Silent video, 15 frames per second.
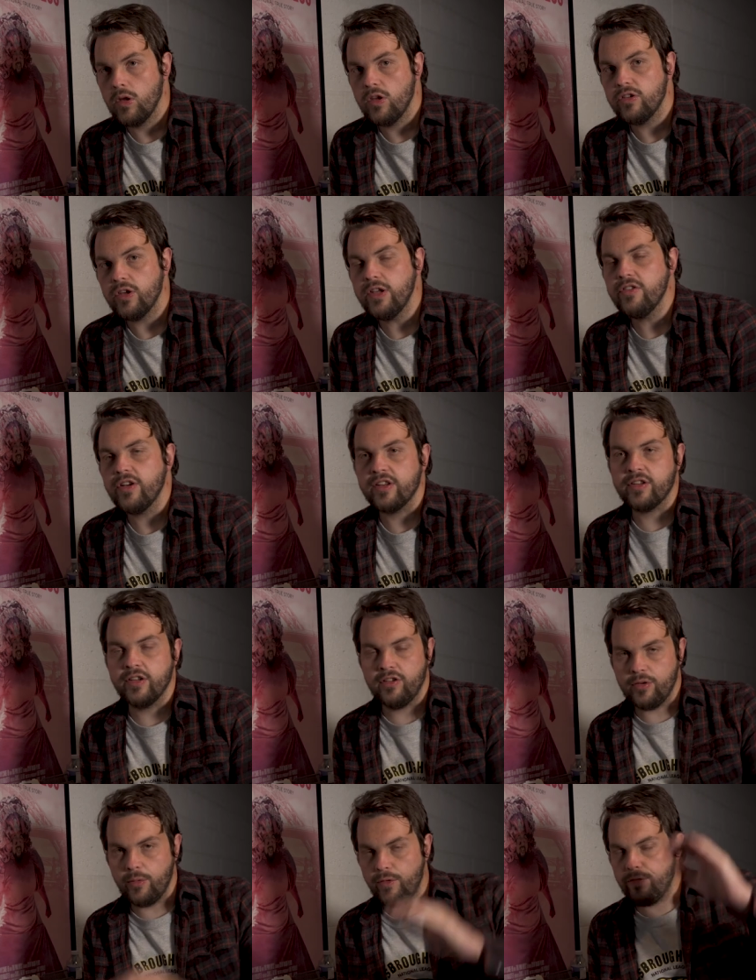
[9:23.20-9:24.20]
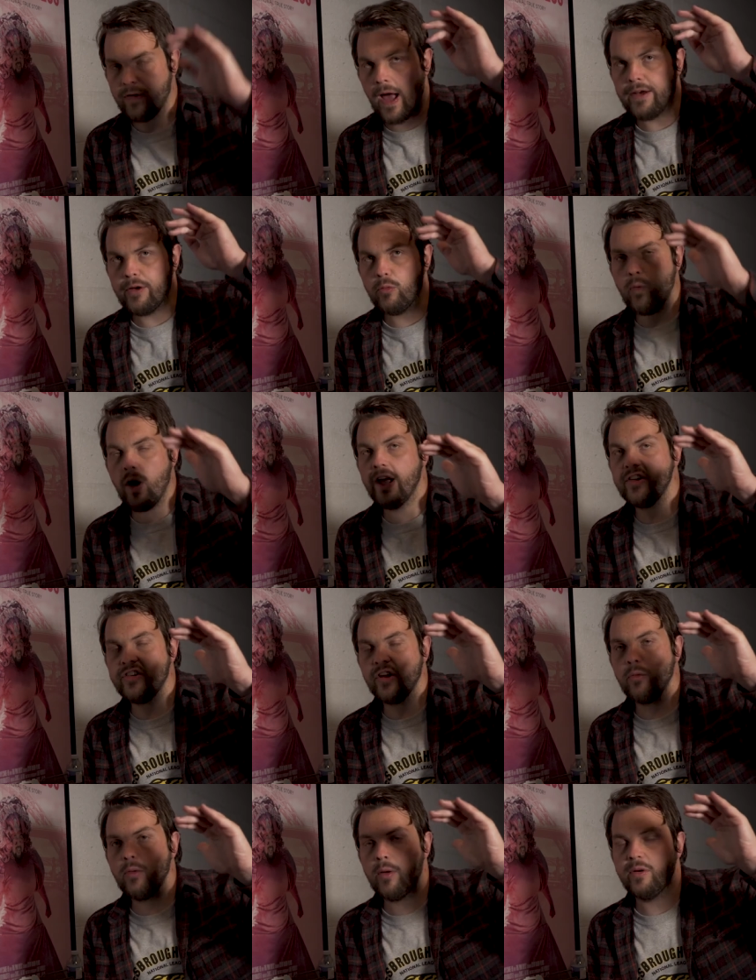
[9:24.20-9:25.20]
So interesting. So we've had a wide
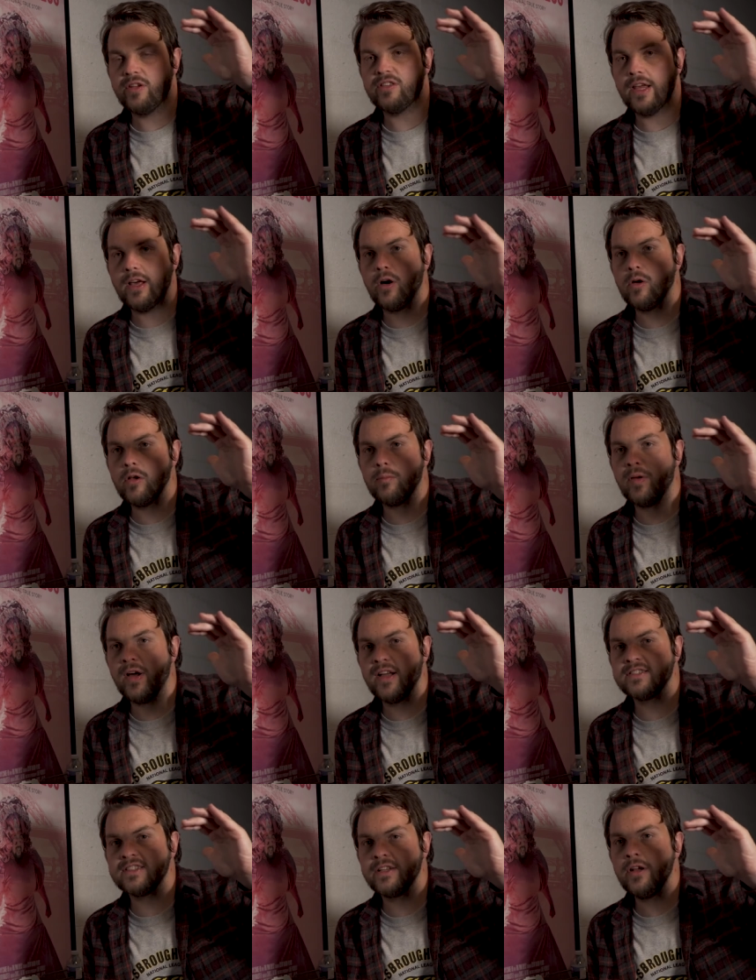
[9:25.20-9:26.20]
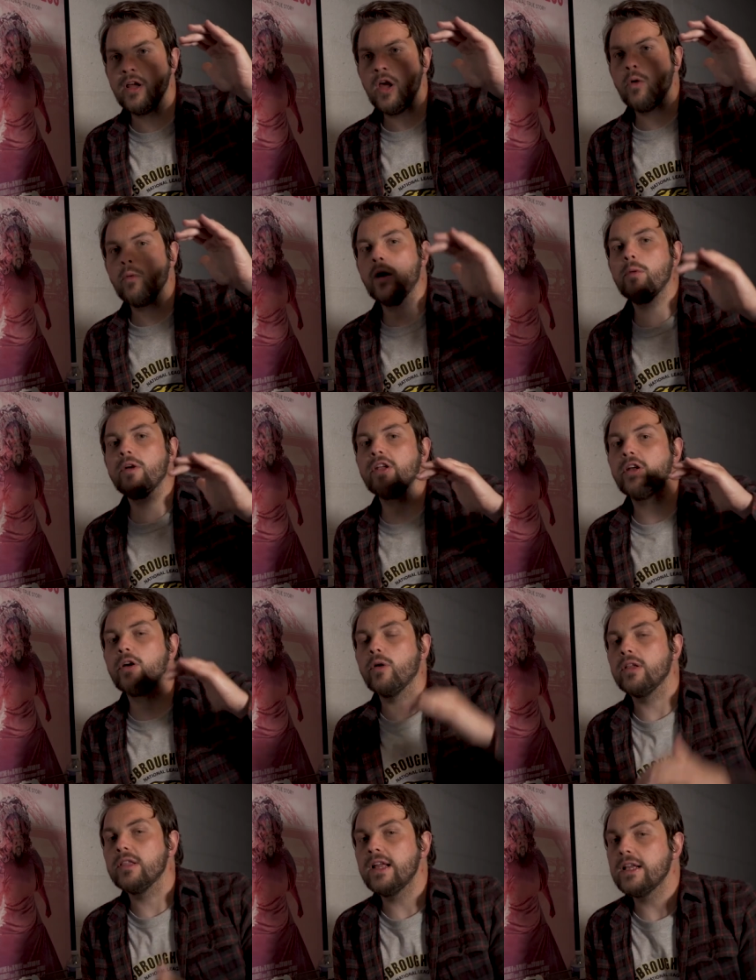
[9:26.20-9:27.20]
shot where we see a whole person. Well, we're going to
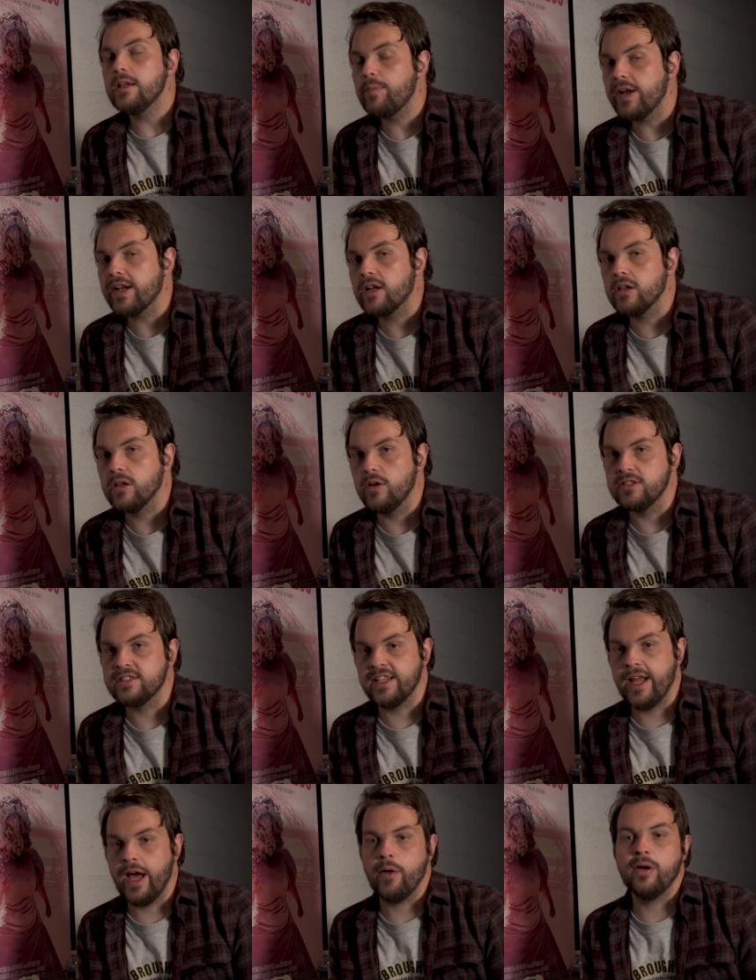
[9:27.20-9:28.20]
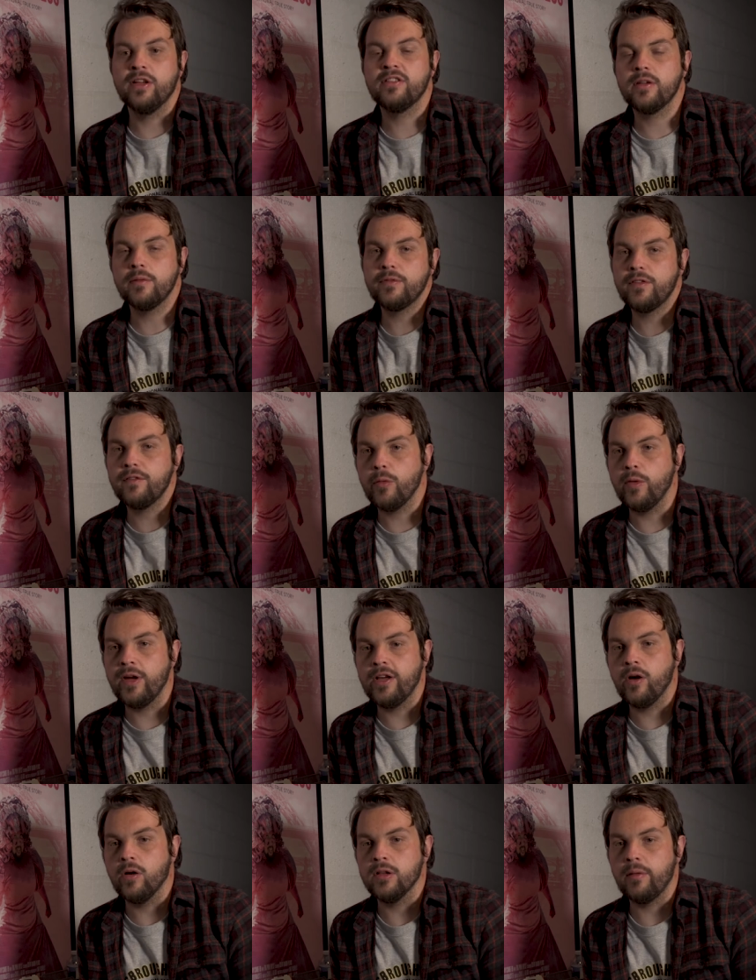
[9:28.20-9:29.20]
go a little bit closer now in something that
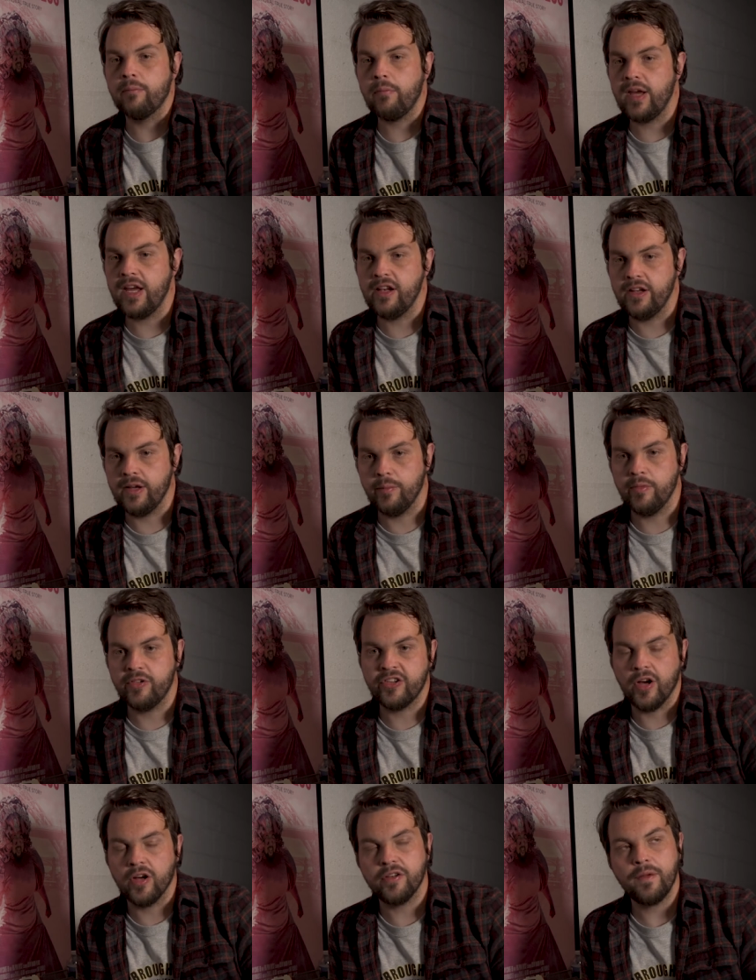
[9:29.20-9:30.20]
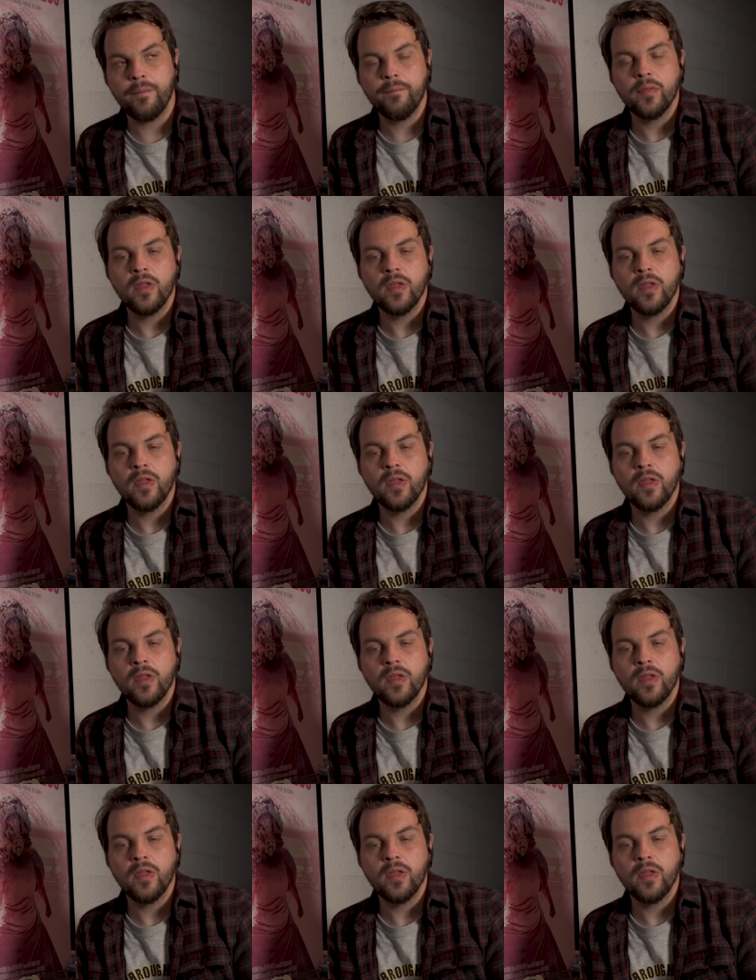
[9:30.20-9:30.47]
we call a medium shot.